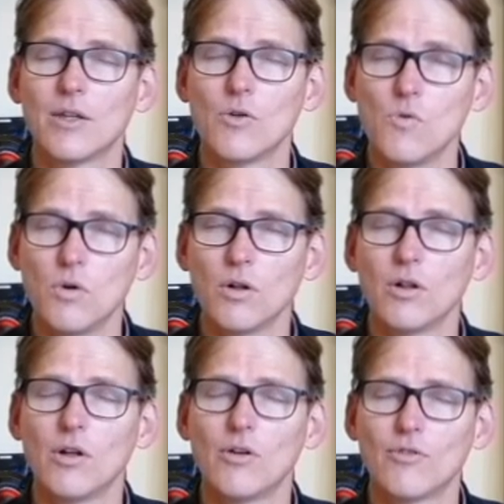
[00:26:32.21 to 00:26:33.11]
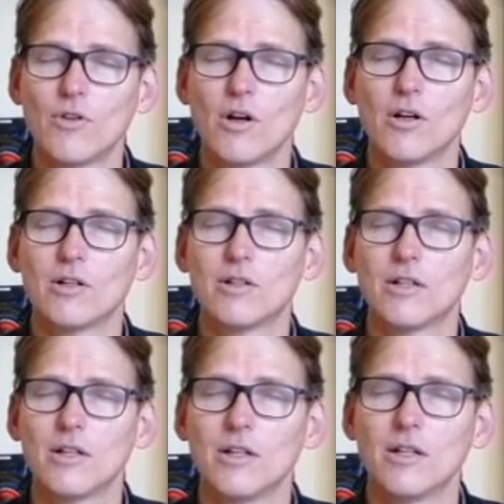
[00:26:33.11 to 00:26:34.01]
the will of God
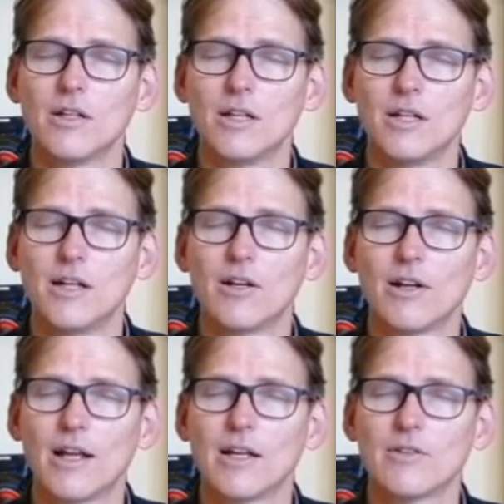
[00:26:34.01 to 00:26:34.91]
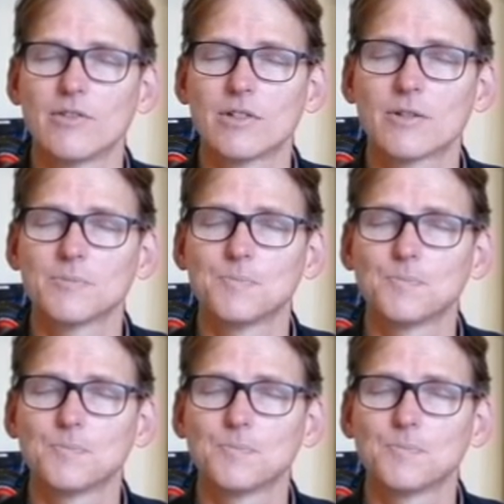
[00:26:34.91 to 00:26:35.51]
in our lives.